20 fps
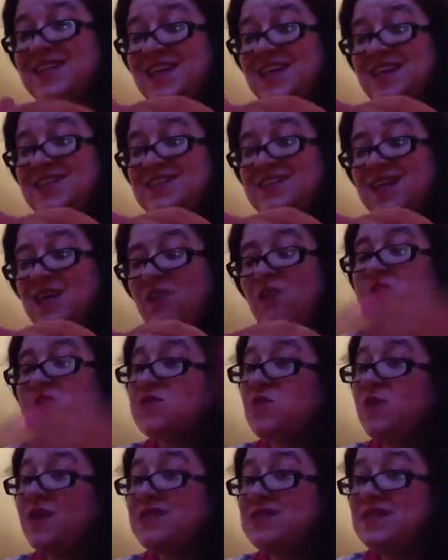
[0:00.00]
So that was
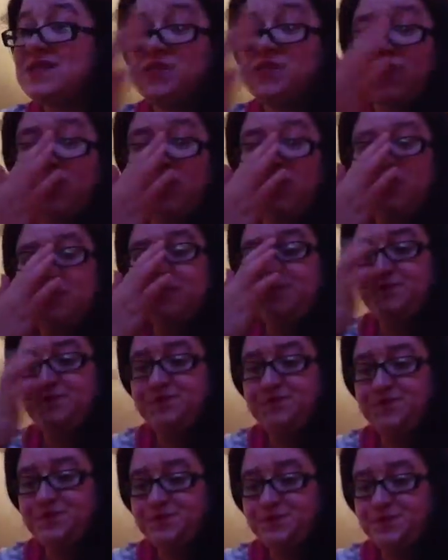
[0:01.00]
quite disappointing.
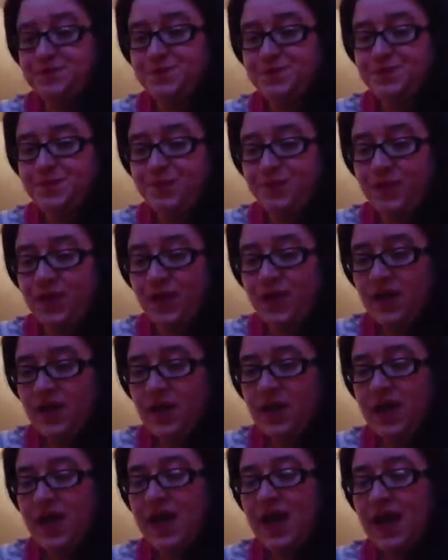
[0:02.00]

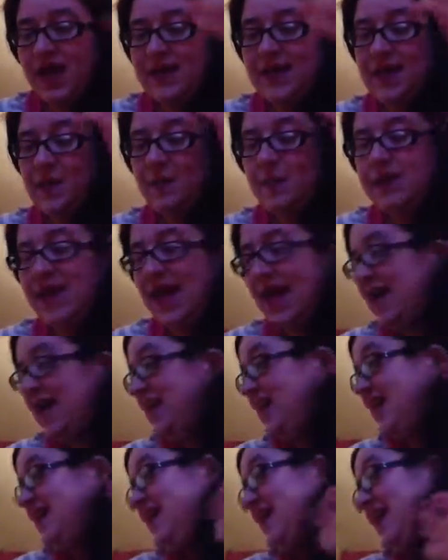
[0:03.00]
Lip
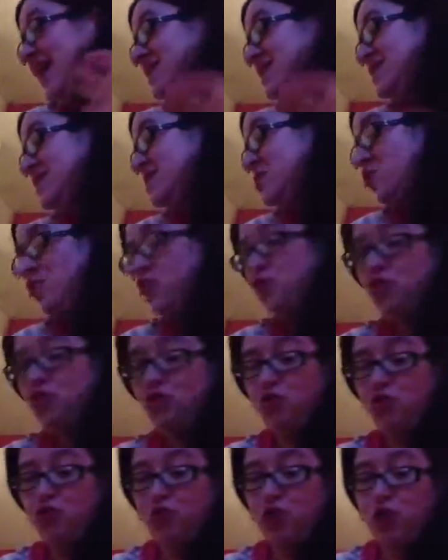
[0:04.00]
liner, yes
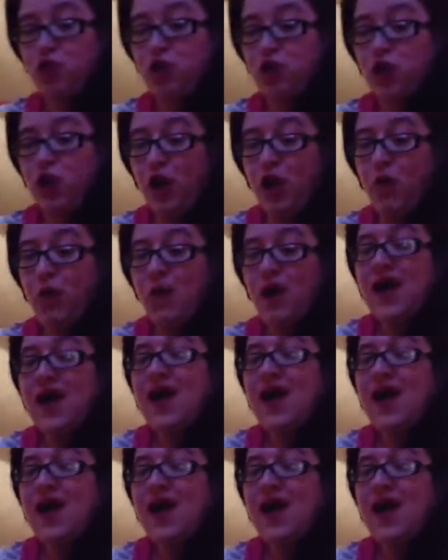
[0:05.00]
or no?